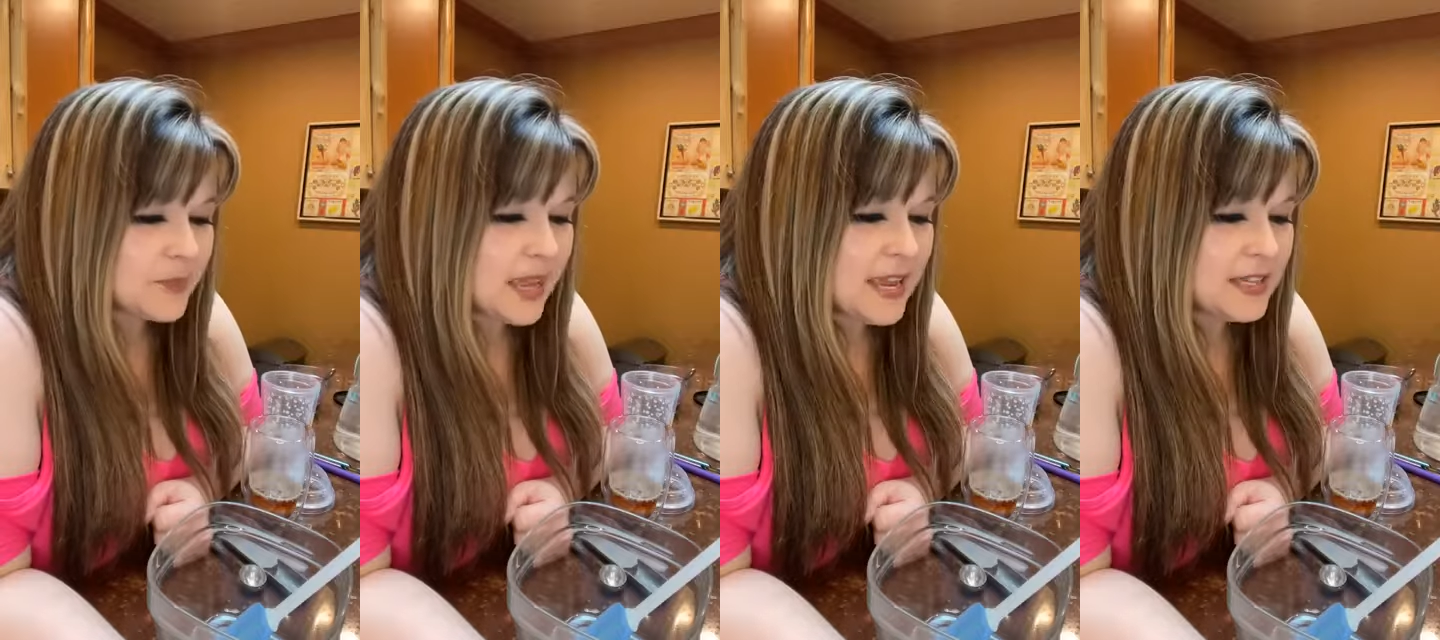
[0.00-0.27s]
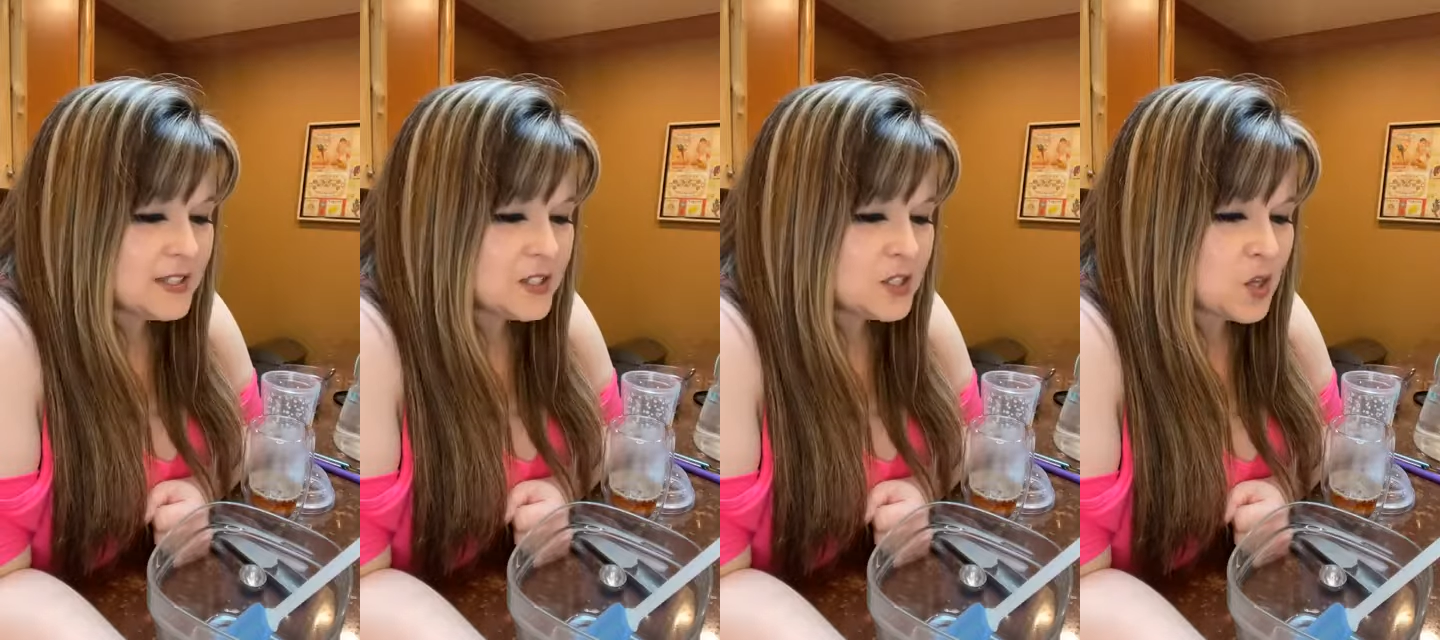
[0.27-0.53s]

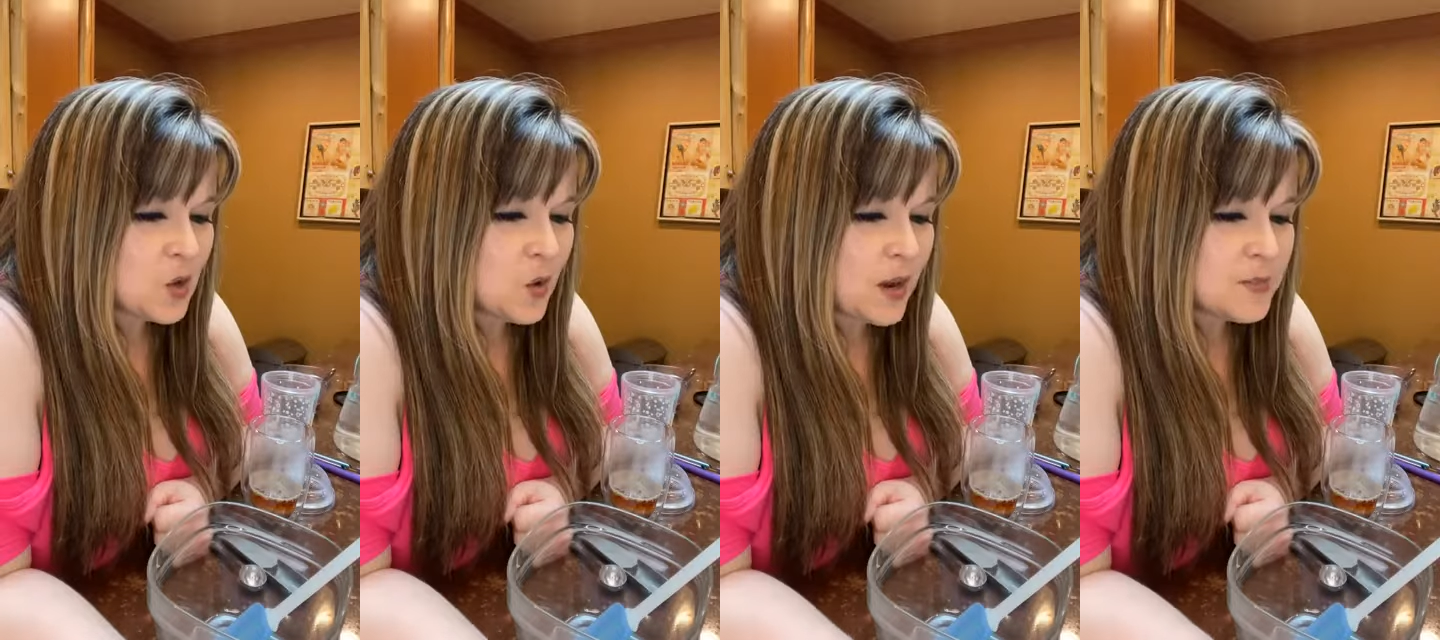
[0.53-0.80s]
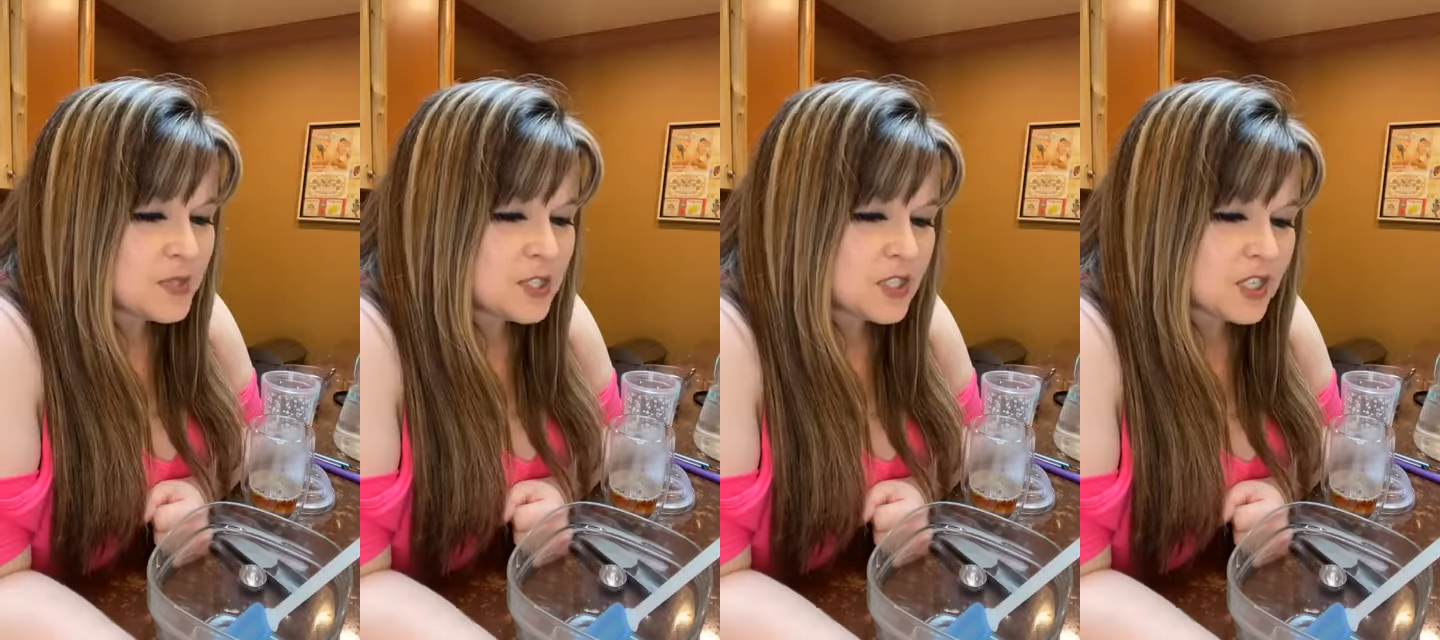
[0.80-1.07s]
And so
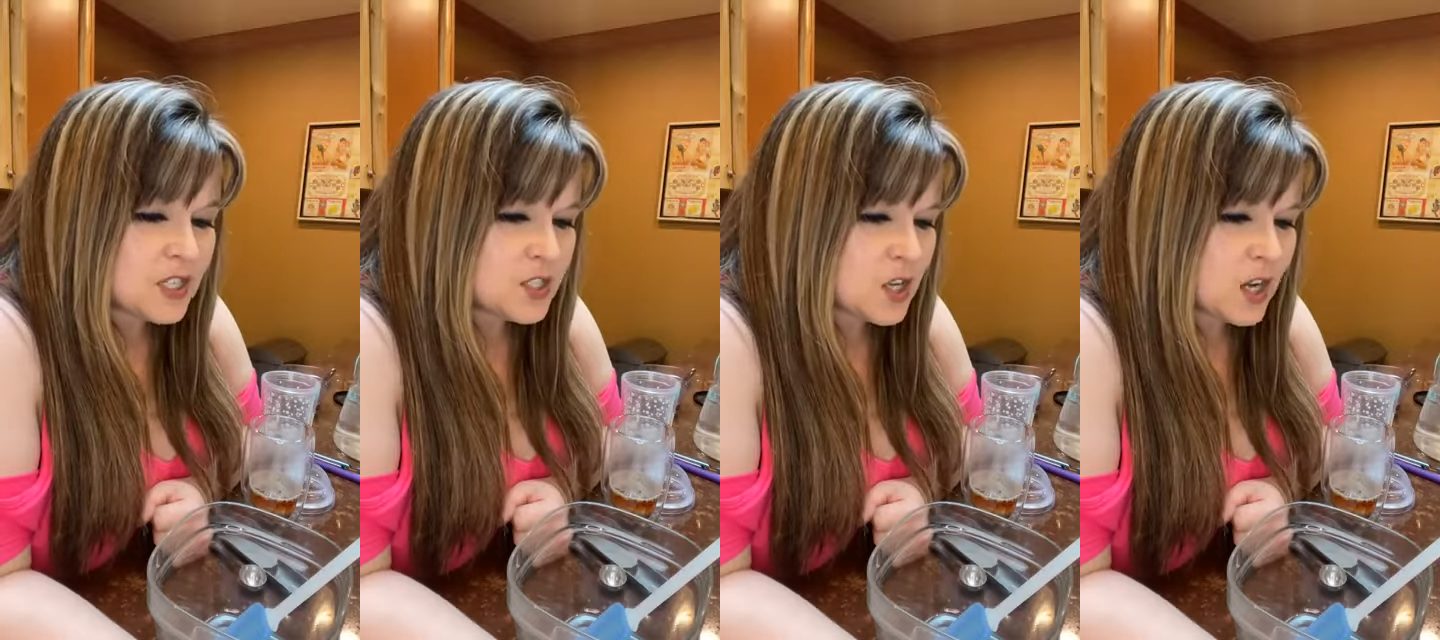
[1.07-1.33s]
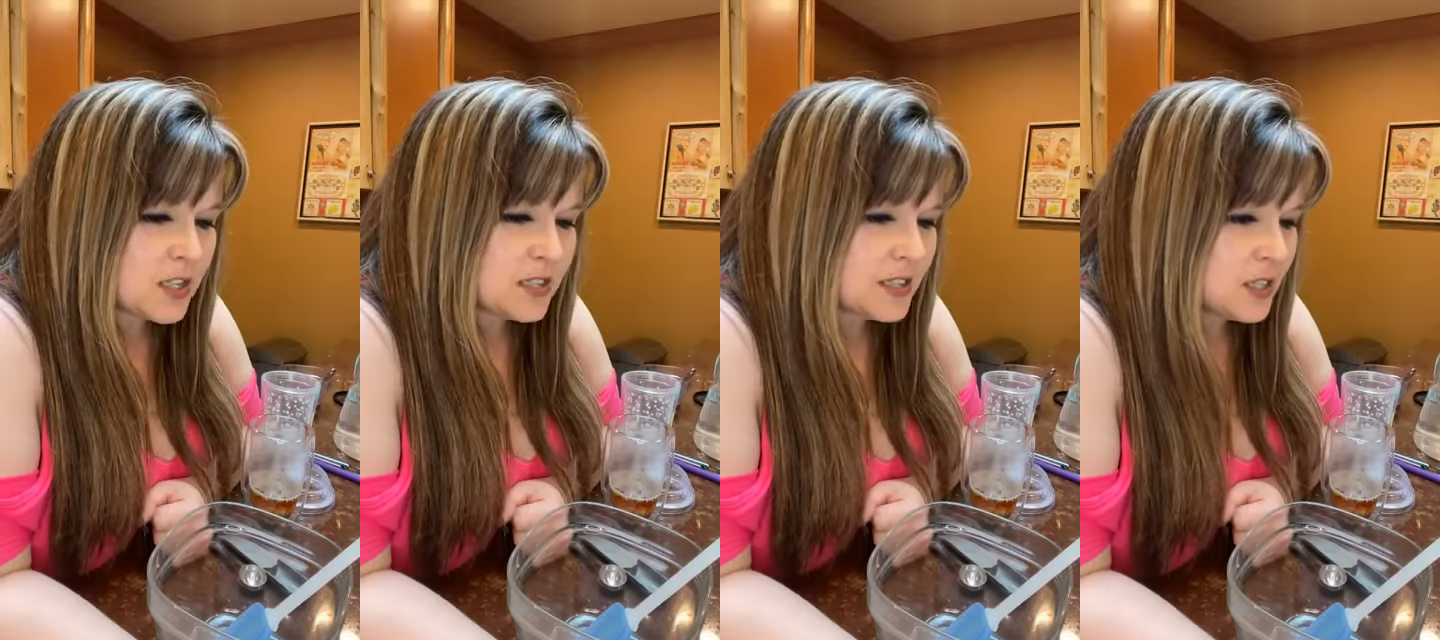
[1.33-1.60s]
I'm just going to
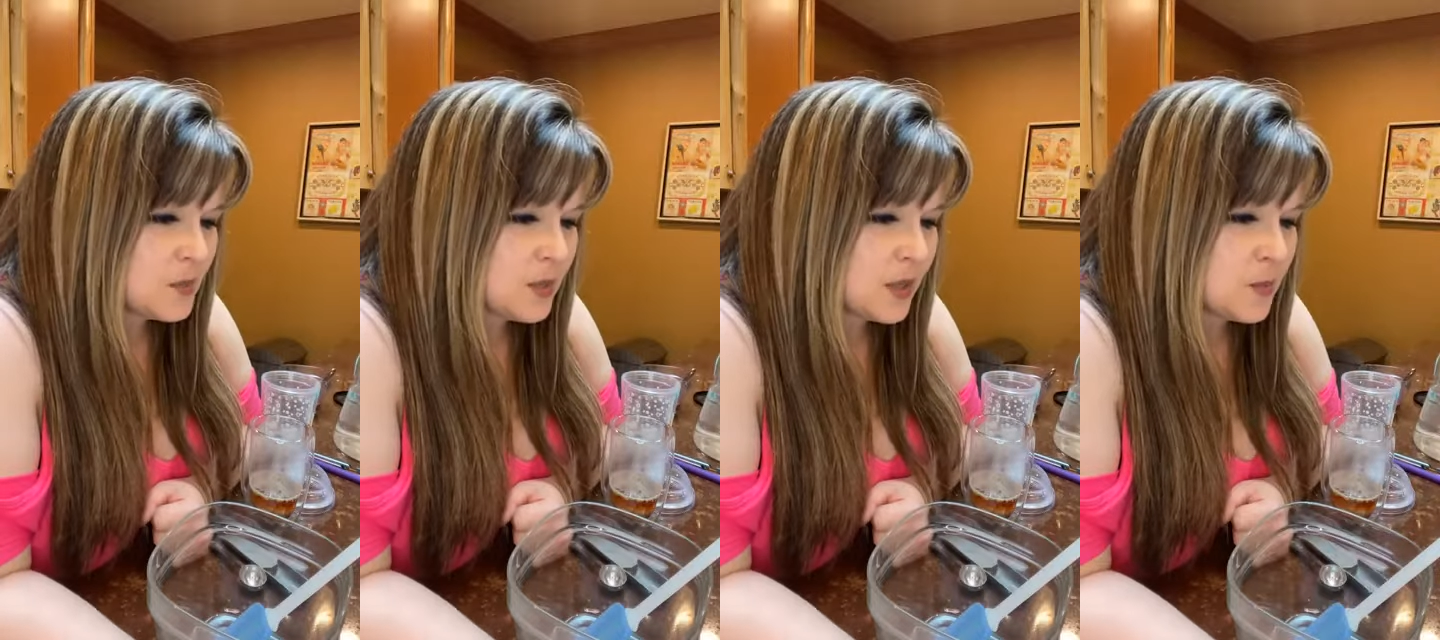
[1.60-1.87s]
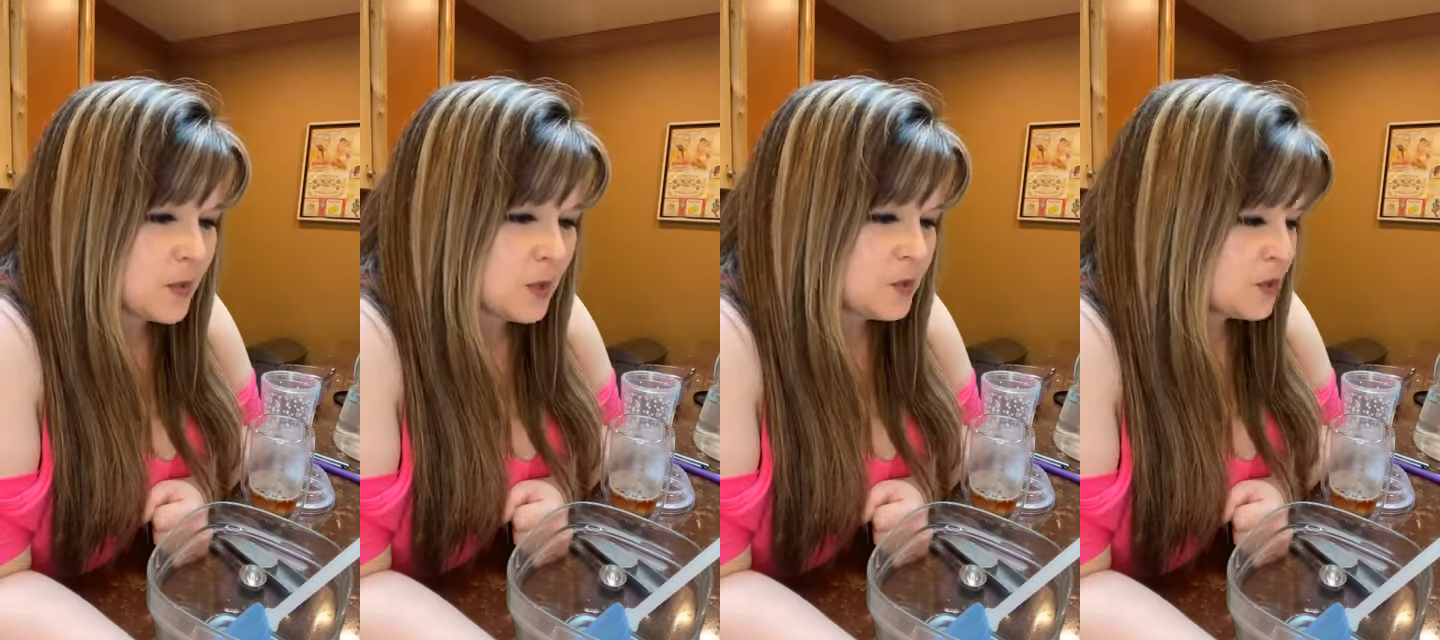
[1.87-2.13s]
talk a little bit
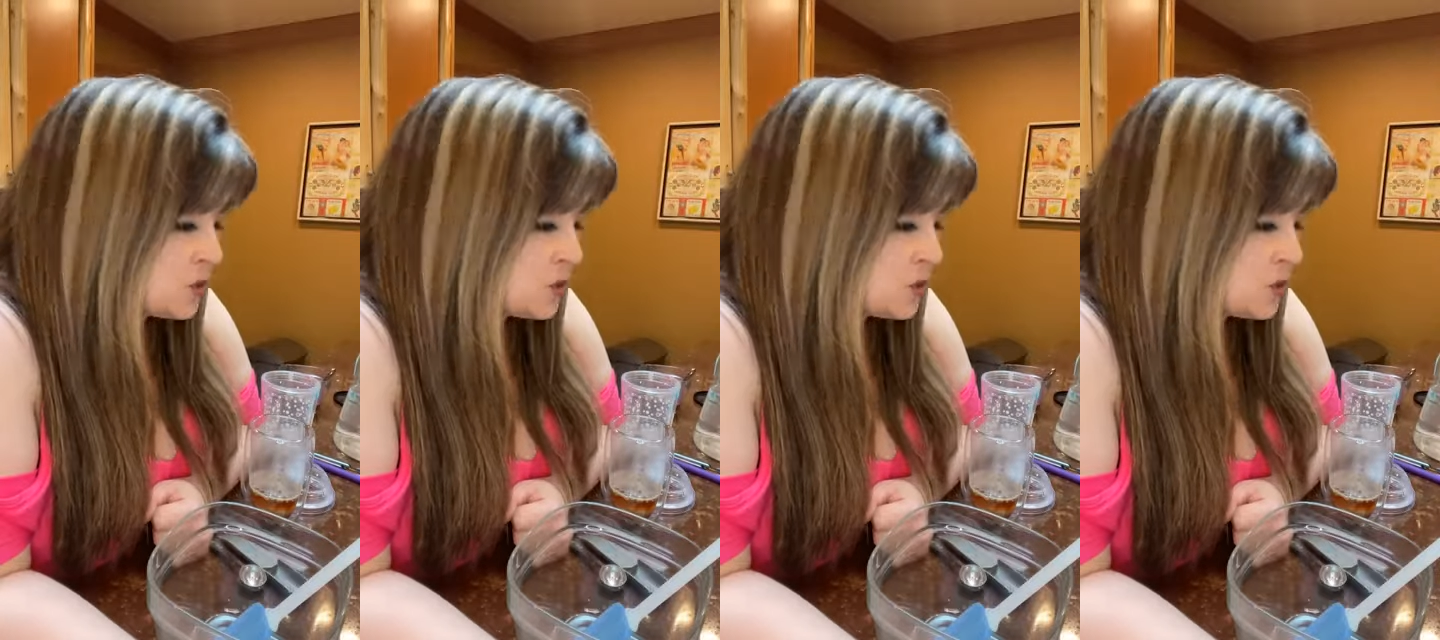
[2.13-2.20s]
about the